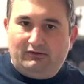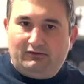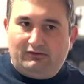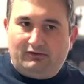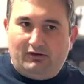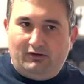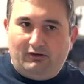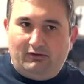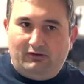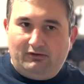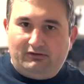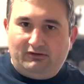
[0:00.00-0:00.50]

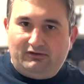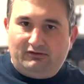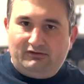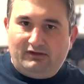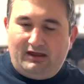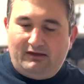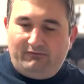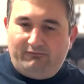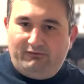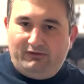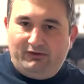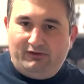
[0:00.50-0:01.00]
So it does
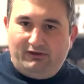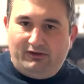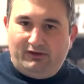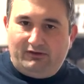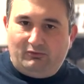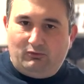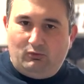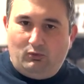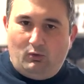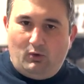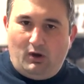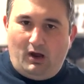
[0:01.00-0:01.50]
not feel
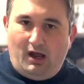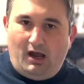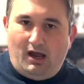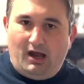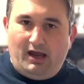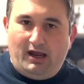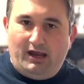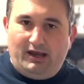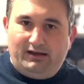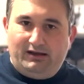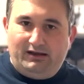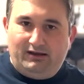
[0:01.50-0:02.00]
as
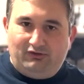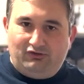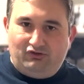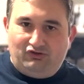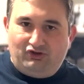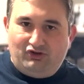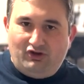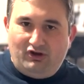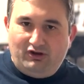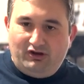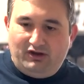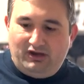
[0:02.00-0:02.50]
wide and
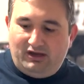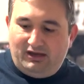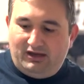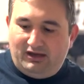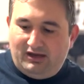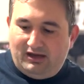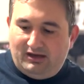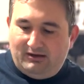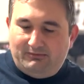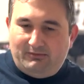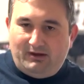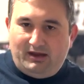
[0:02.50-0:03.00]
chunky
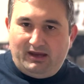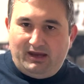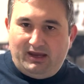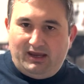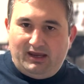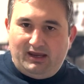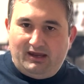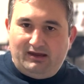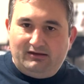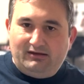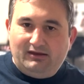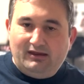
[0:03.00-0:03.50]
in my
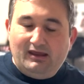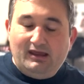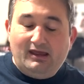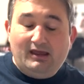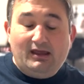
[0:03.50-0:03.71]
hand.